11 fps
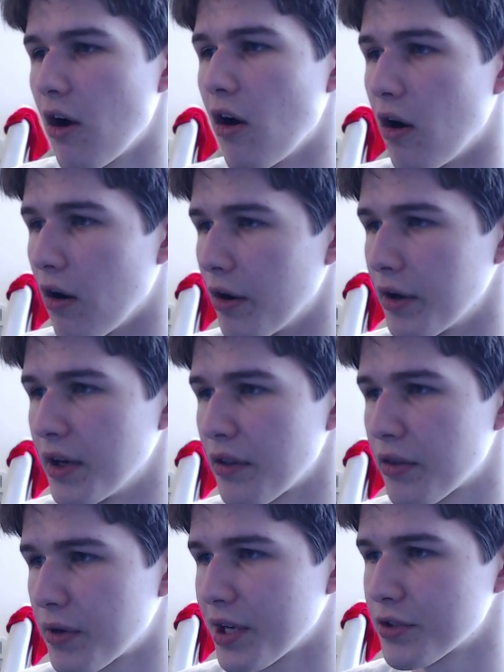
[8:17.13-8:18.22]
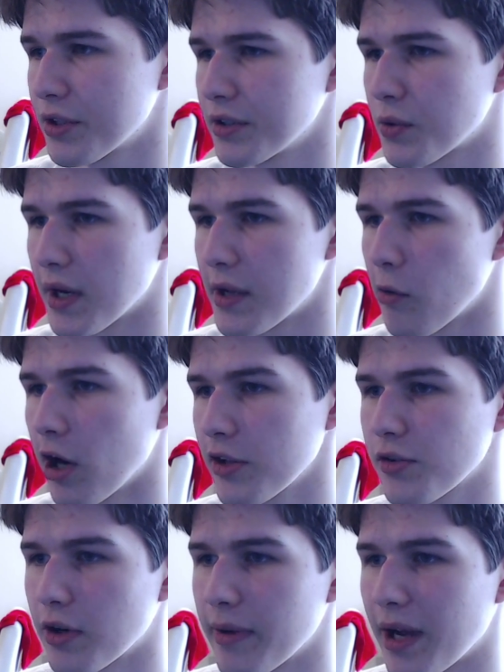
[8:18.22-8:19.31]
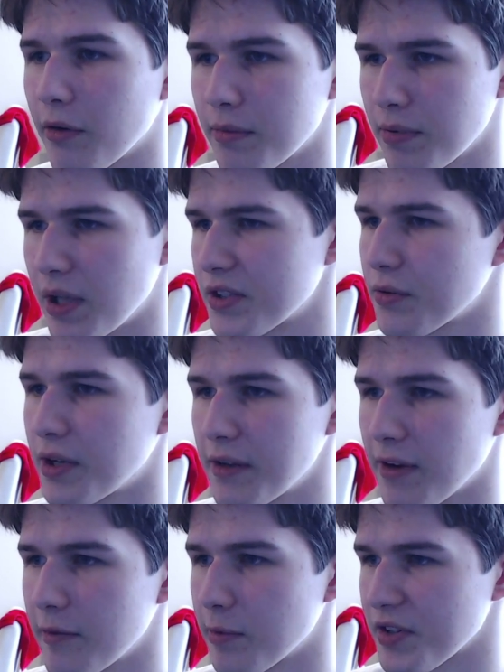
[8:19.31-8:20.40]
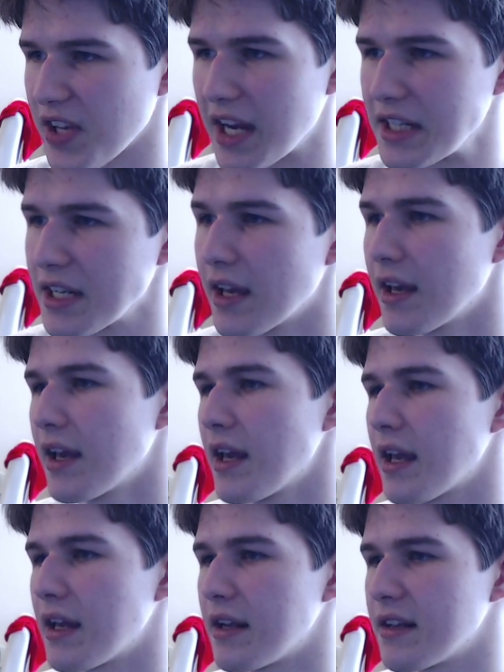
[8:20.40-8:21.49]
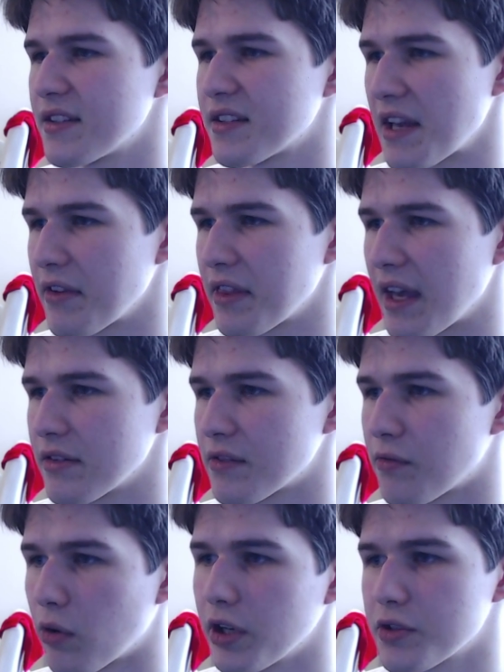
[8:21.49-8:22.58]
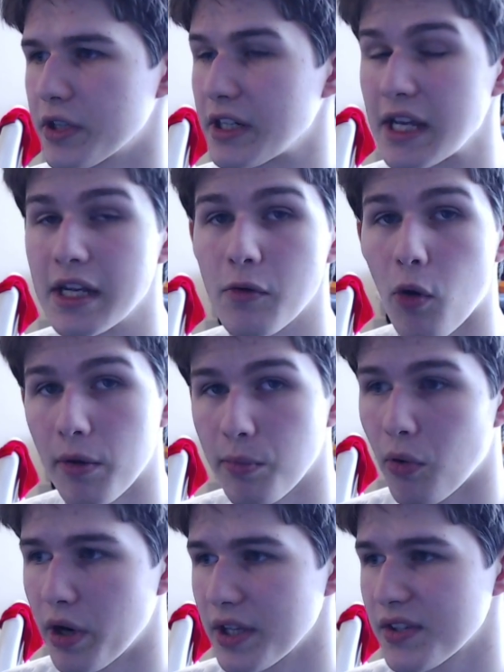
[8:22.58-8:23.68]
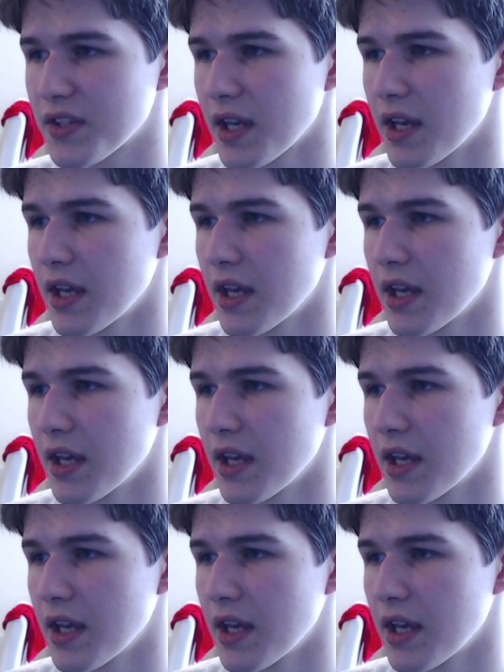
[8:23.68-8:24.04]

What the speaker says: On 320 watts, or about plus 25%, it is 7,481 points.